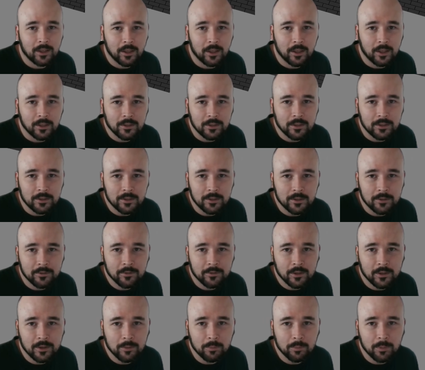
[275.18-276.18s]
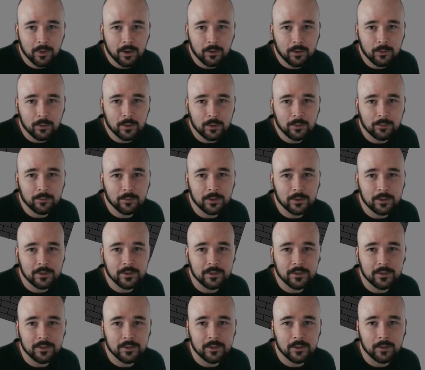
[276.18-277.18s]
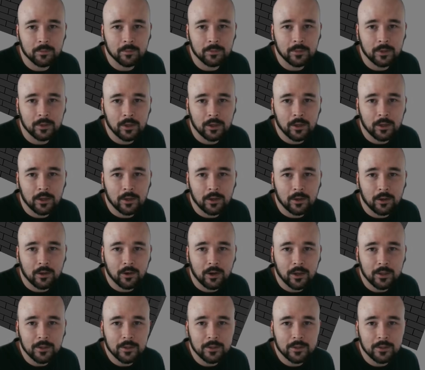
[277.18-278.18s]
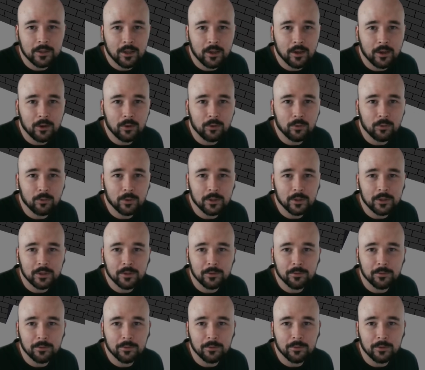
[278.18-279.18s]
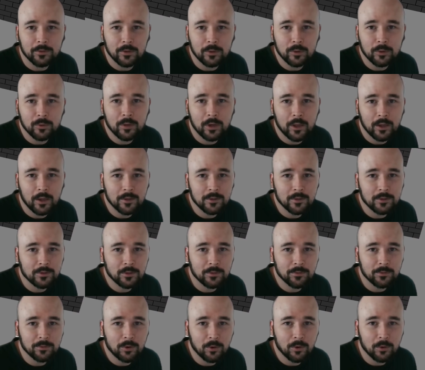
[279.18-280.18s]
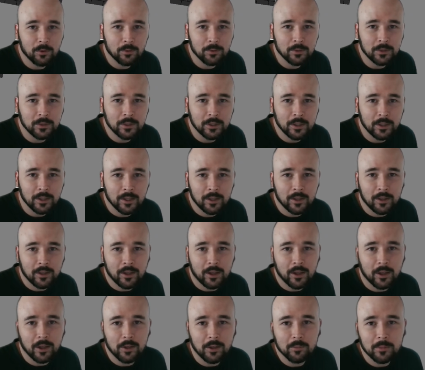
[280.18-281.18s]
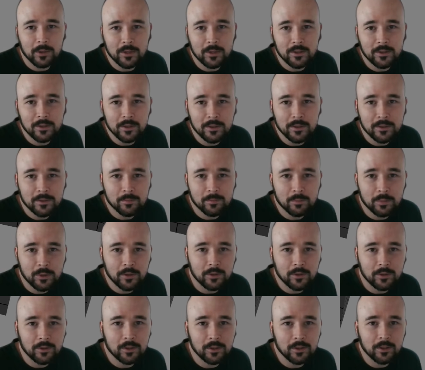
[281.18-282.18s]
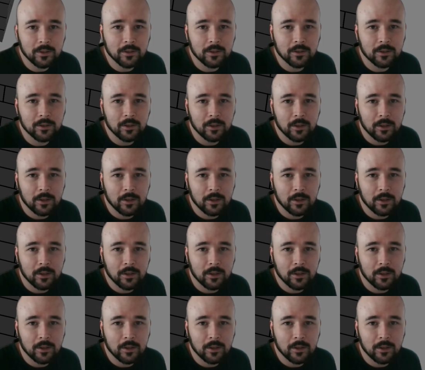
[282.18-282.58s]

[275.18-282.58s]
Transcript: And this is a very powerful system. Right now, with a few lines of code, I made this building.